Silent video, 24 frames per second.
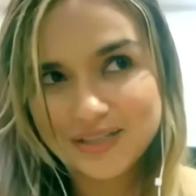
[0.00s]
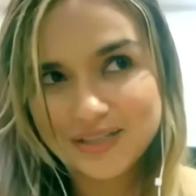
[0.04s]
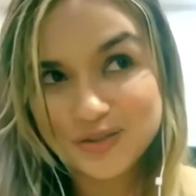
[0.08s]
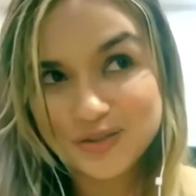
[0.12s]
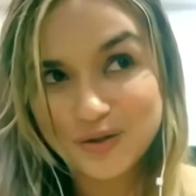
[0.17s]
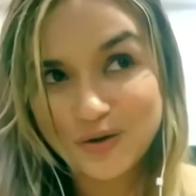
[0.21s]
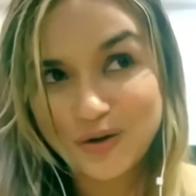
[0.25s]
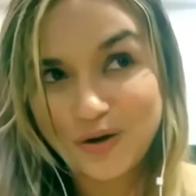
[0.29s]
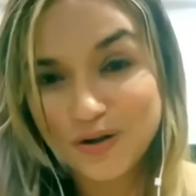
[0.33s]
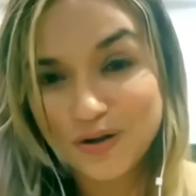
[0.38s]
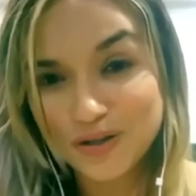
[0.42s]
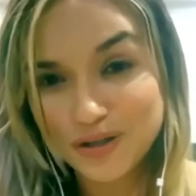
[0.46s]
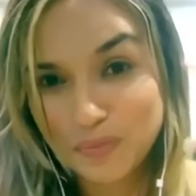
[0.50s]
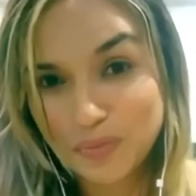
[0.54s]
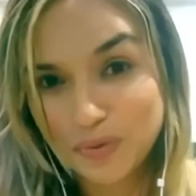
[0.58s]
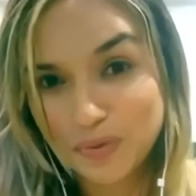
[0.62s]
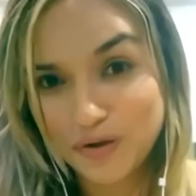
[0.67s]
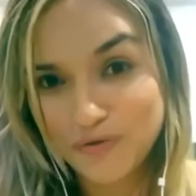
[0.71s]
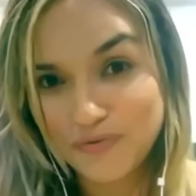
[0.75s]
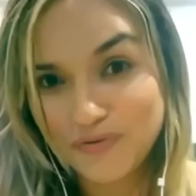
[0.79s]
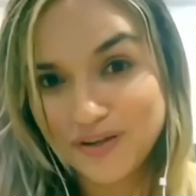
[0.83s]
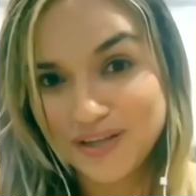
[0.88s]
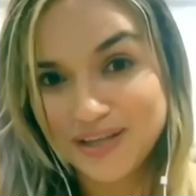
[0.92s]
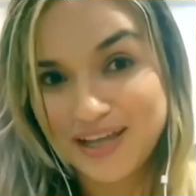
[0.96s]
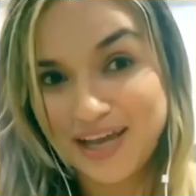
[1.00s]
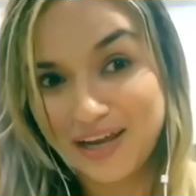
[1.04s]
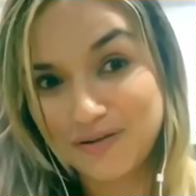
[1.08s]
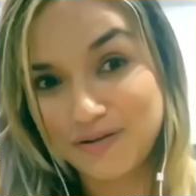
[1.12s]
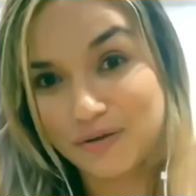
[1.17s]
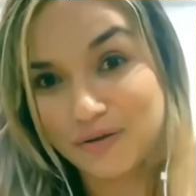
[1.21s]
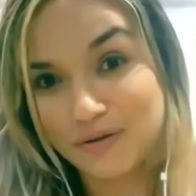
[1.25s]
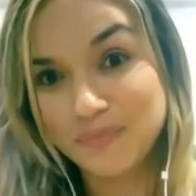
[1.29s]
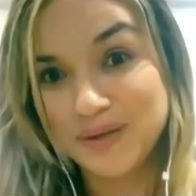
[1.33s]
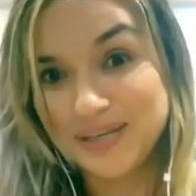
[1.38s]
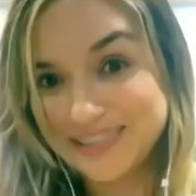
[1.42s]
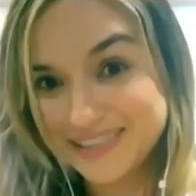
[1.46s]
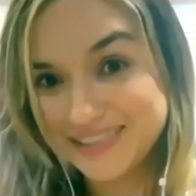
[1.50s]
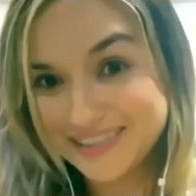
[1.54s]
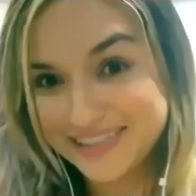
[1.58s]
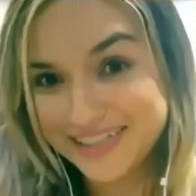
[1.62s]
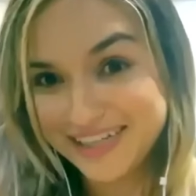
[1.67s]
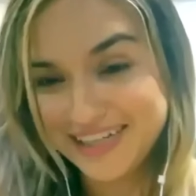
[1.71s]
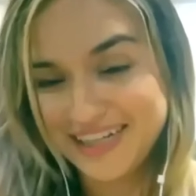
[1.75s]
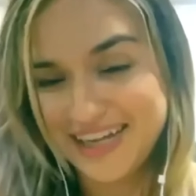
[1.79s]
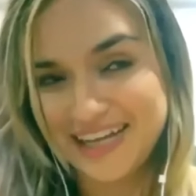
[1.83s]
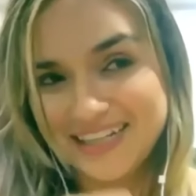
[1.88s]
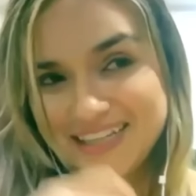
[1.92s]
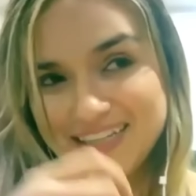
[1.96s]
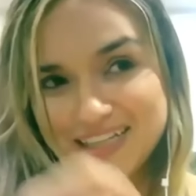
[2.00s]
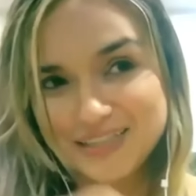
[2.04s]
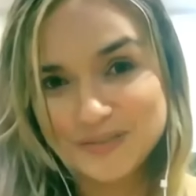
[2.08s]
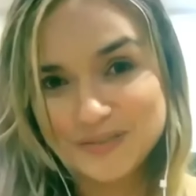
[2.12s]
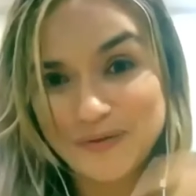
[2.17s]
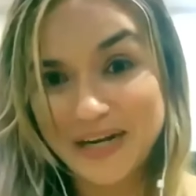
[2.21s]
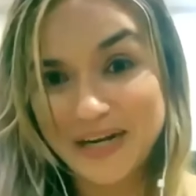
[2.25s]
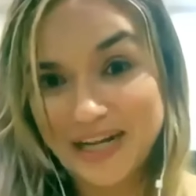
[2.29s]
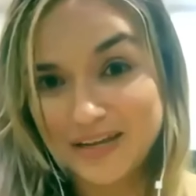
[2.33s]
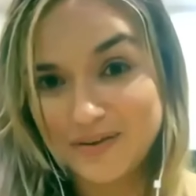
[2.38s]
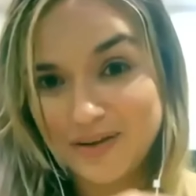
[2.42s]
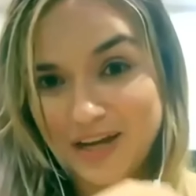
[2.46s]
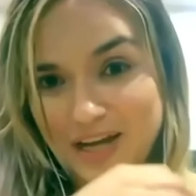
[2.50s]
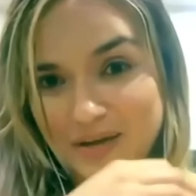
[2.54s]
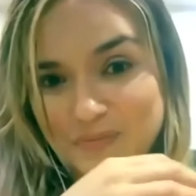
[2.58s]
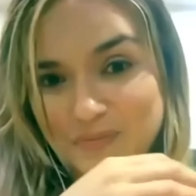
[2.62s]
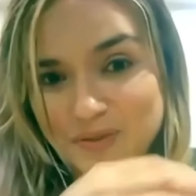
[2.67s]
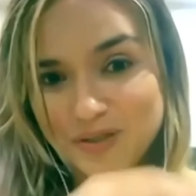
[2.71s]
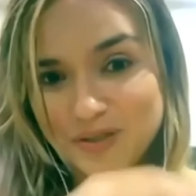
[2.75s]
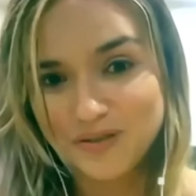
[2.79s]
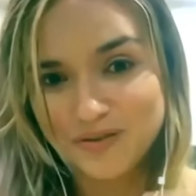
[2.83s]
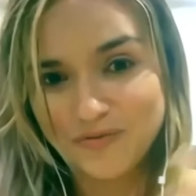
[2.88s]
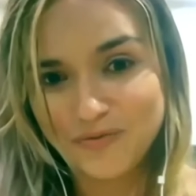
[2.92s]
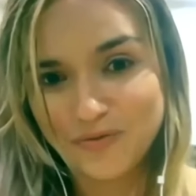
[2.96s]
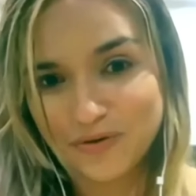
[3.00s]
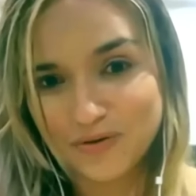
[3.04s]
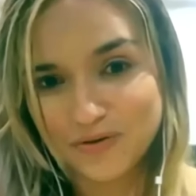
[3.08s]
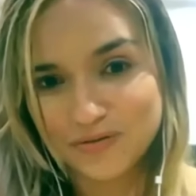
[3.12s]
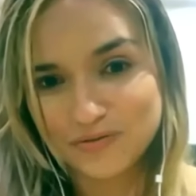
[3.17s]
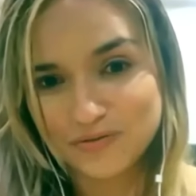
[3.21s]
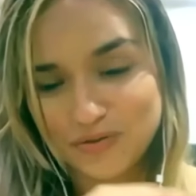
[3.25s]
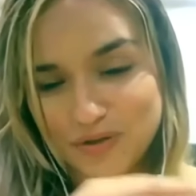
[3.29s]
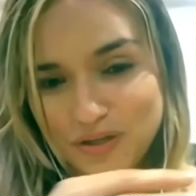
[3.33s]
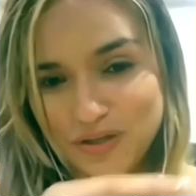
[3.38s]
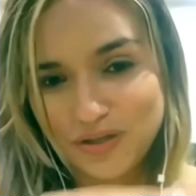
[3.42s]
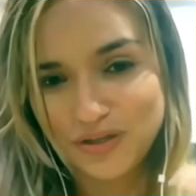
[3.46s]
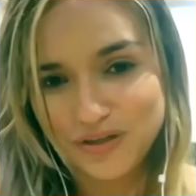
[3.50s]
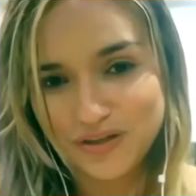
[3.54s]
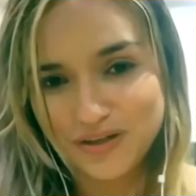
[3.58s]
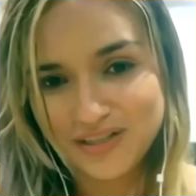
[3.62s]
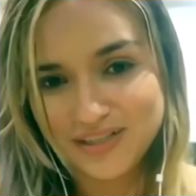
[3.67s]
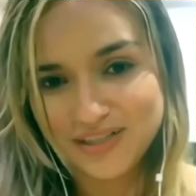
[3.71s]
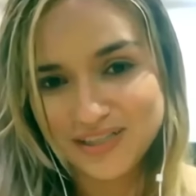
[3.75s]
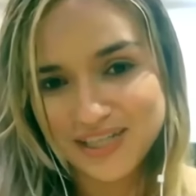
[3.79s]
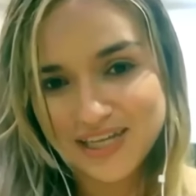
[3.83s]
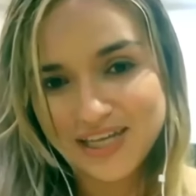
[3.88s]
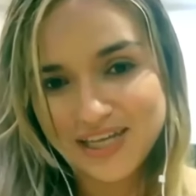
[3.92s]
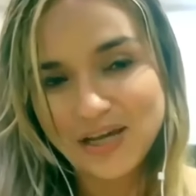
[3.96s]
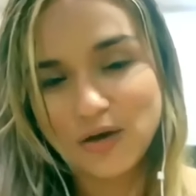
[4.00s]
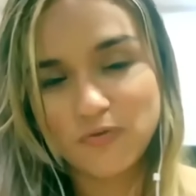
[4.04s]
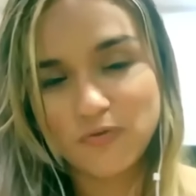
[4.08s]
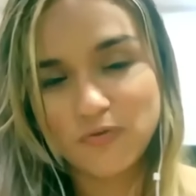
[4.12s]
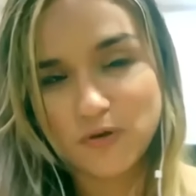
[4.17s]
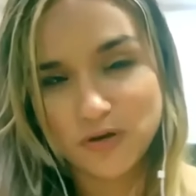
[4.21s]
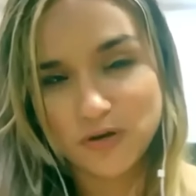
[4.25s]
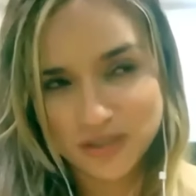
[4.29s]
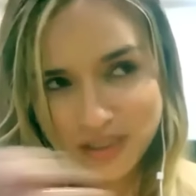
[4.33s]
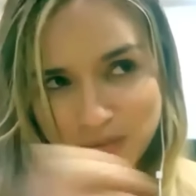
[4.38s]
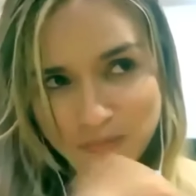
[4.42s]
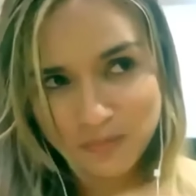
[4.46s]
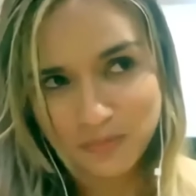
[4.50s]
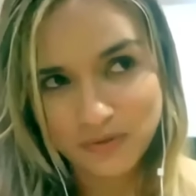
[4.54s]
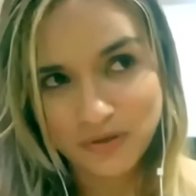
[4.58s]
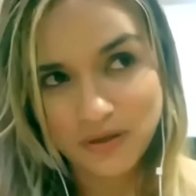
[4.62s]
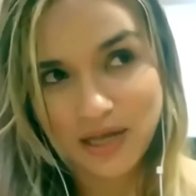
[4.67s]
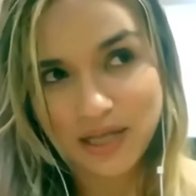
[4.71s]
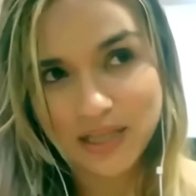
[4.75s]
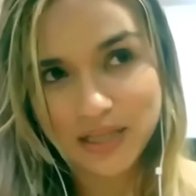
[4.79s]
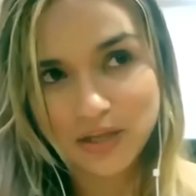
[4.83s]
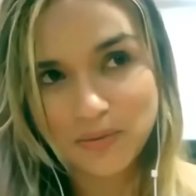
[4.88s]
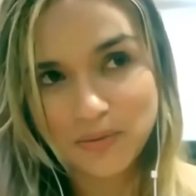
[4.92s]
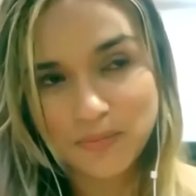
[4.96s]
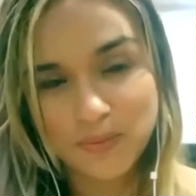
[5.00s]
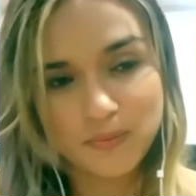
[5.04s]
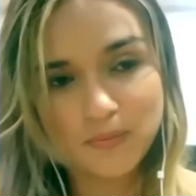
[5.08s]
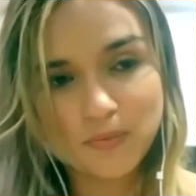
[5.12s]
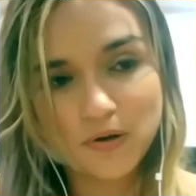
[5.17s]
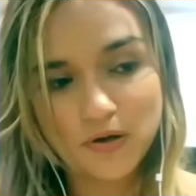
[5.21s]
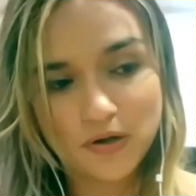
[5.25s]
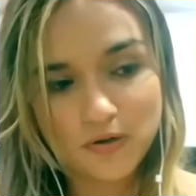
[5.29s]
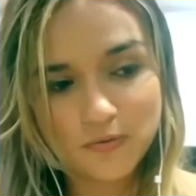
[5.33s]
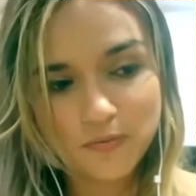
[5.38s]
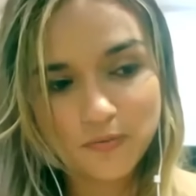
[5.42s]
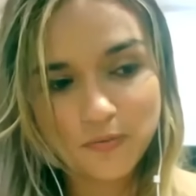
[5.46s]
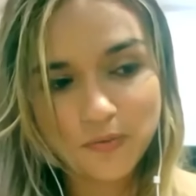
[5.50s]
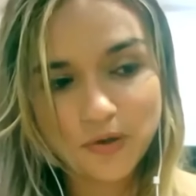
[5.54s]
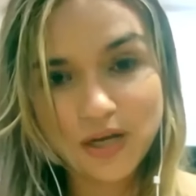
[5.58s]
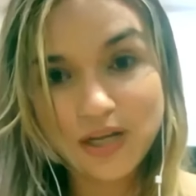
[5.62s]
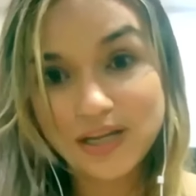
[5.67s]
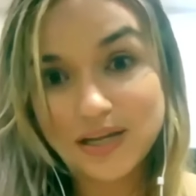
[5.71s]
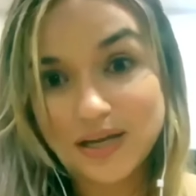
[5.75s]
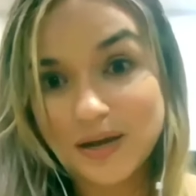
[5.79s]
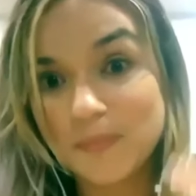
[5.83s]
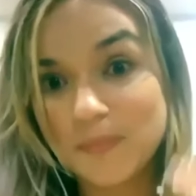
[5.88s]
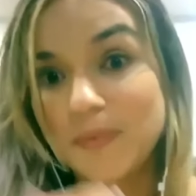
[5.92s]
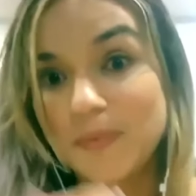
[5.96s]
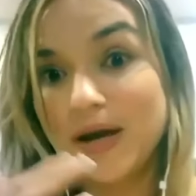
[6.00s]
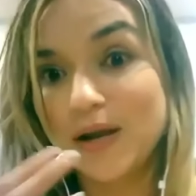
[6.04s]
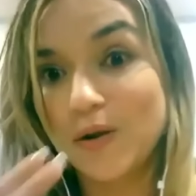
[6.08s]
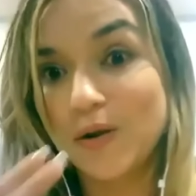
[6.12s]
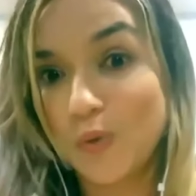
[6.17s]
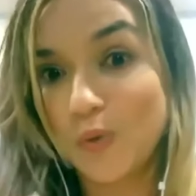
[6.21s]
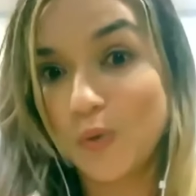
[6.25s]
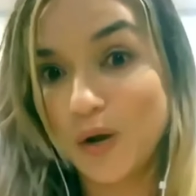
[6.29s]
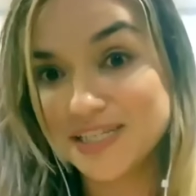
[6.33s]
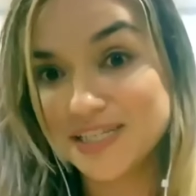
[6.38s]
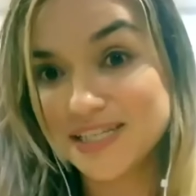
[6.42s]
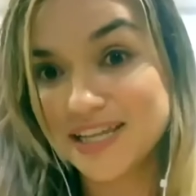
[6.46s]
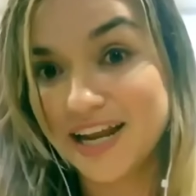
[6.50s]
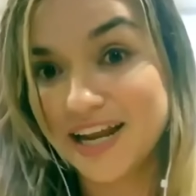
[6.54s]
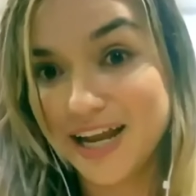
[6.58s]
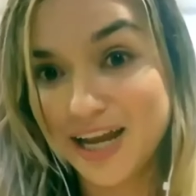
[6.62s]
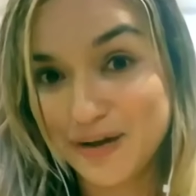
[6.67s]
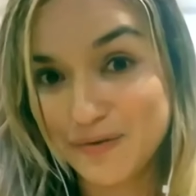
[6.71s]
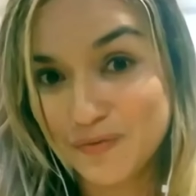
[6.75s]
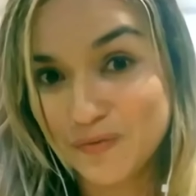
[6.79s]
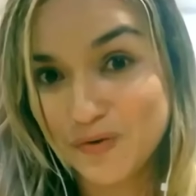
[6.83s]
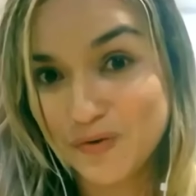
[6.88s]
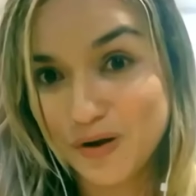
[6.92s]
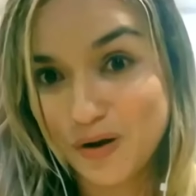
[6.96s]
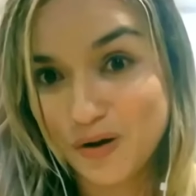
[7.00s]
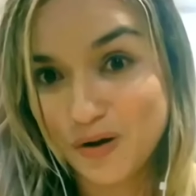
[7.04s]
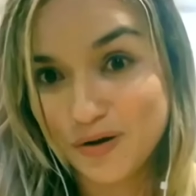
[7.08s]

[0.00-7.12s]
So all the profit I reinvested, and that's what I have done for three years. Of course, I put a little bit more of money, but once that I have